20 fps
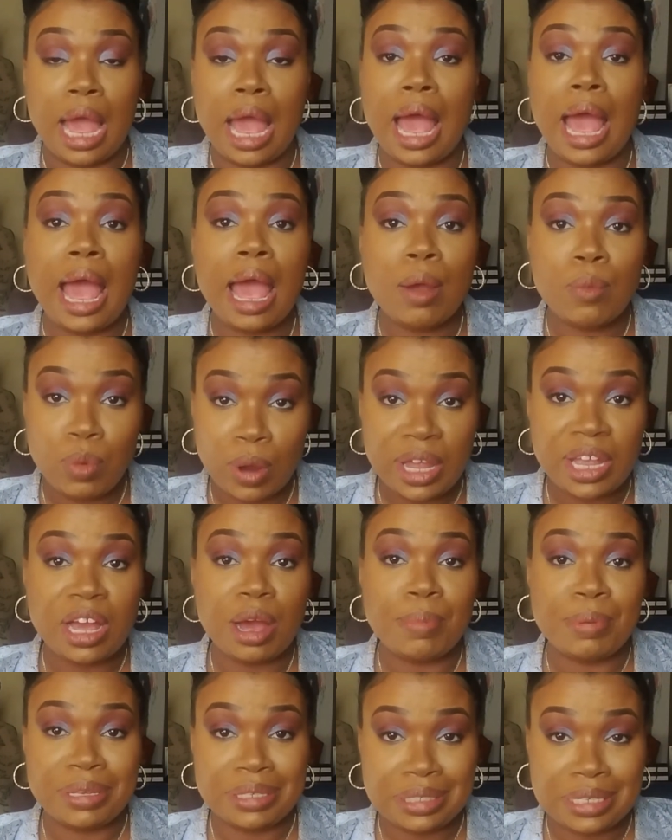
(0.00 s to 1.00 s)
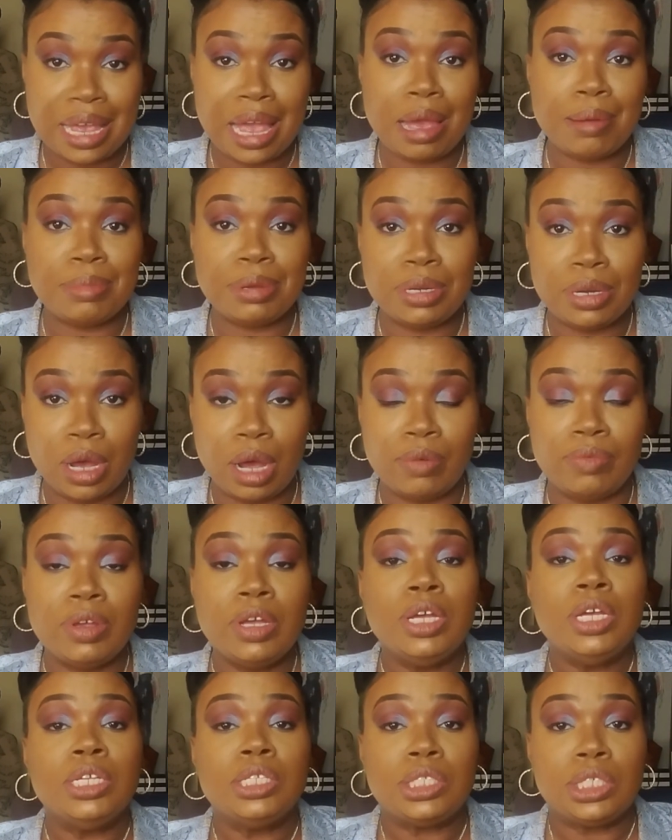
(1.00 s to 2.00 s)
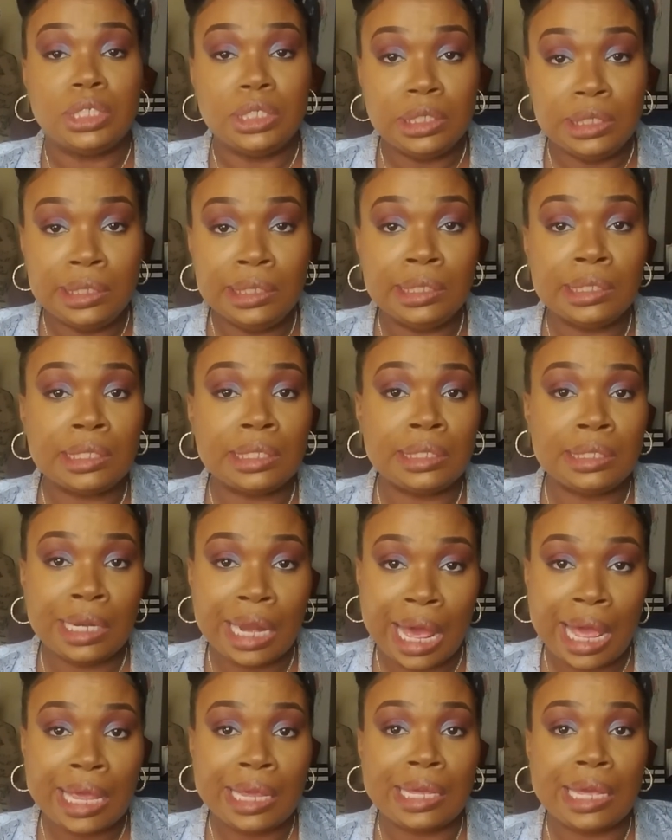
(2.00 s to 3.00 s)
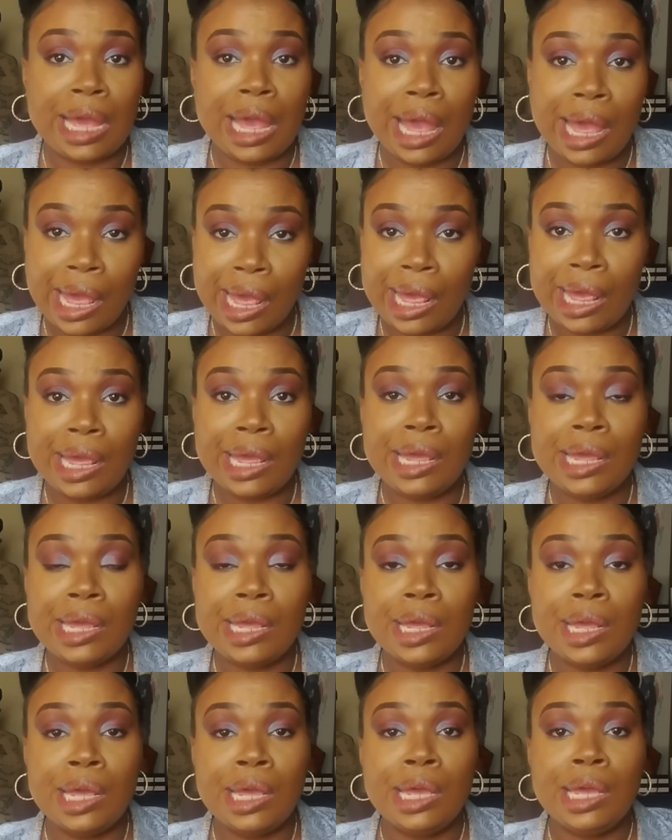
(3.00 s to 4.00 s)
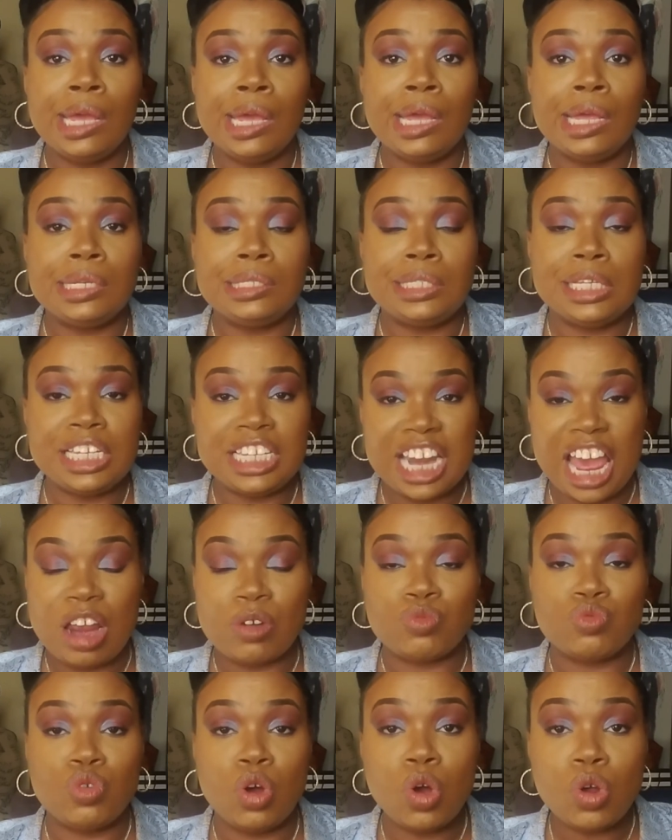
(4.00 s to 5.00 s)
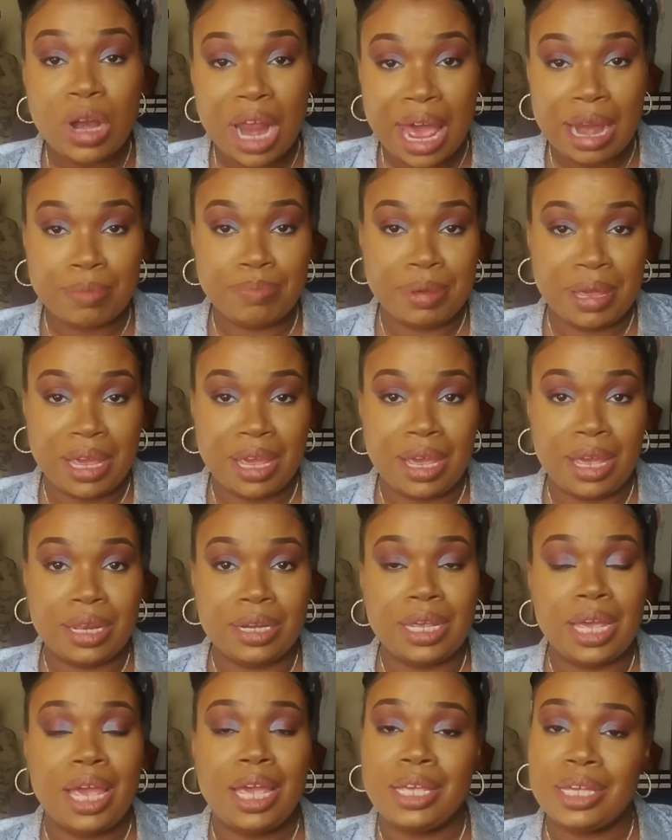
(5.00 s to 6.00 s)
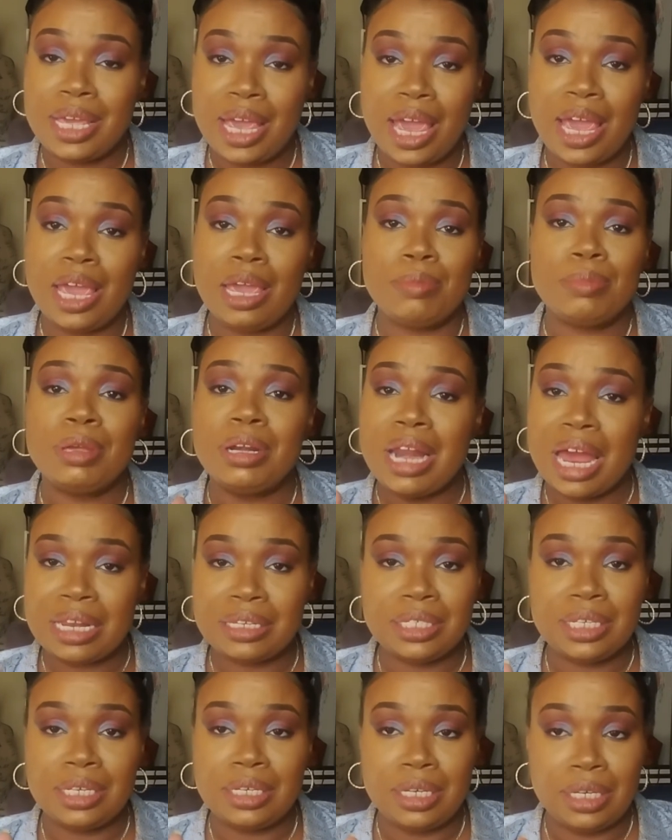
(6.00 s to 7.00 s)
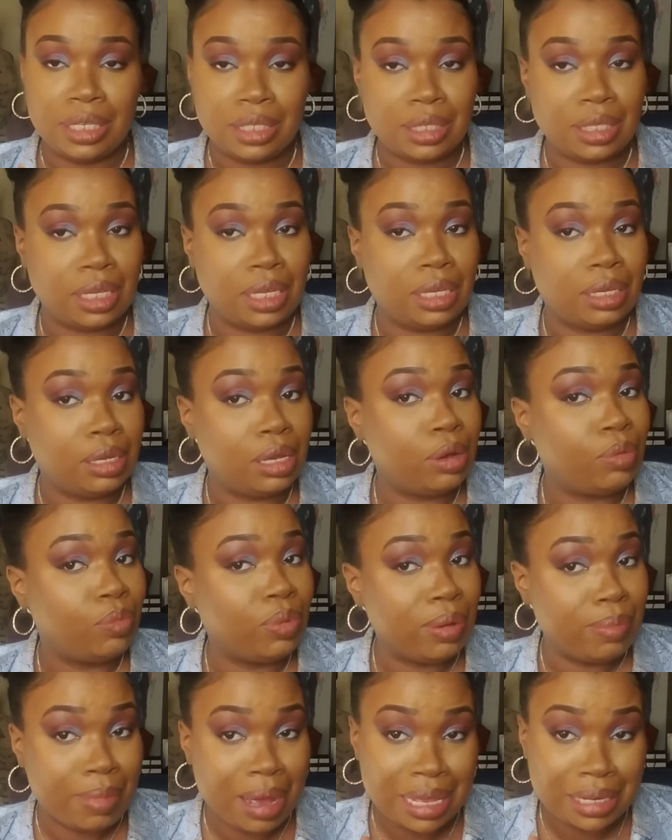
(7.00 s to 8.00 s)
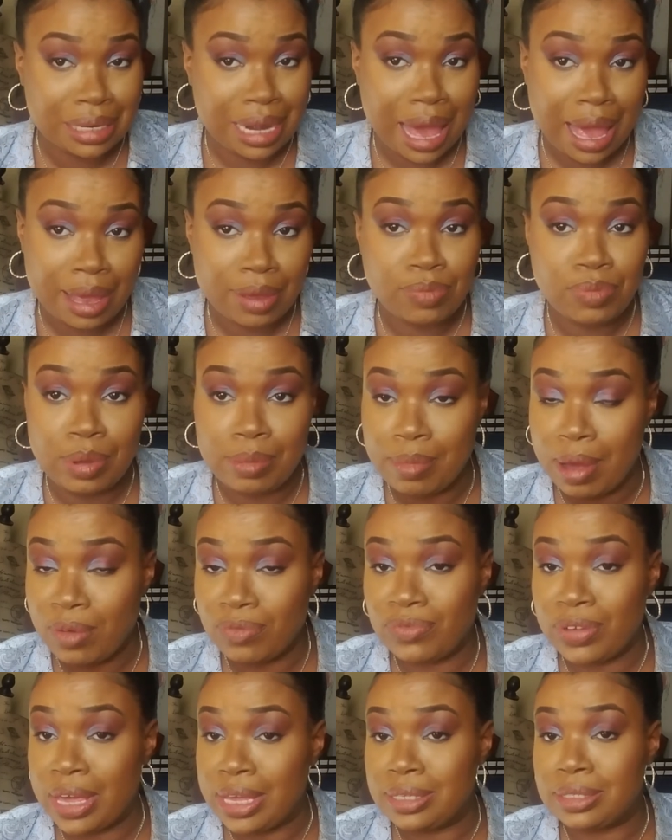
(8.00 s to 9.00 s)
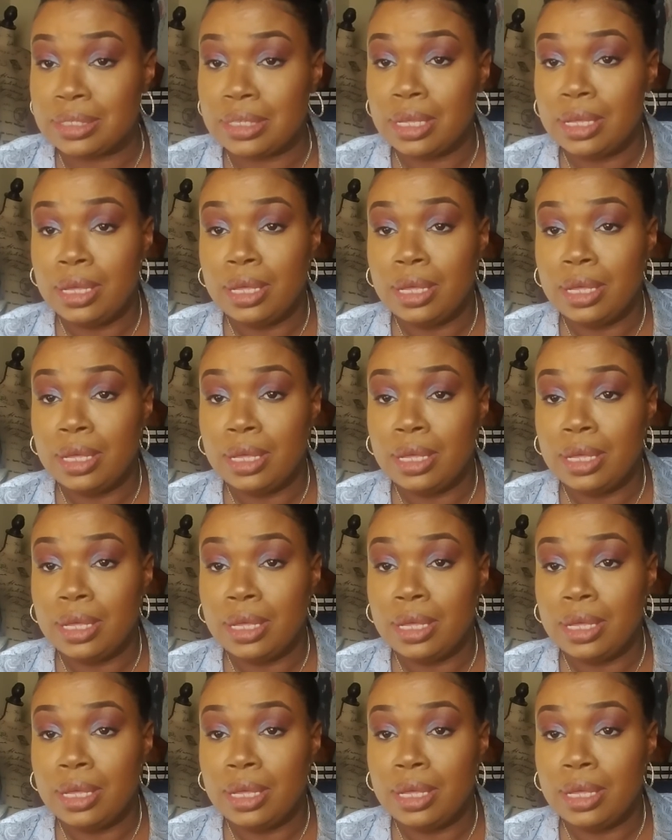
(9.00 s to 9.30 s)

I wake up in time enough to look like I did not roll out of bed and came and not did anything with my life, with my face.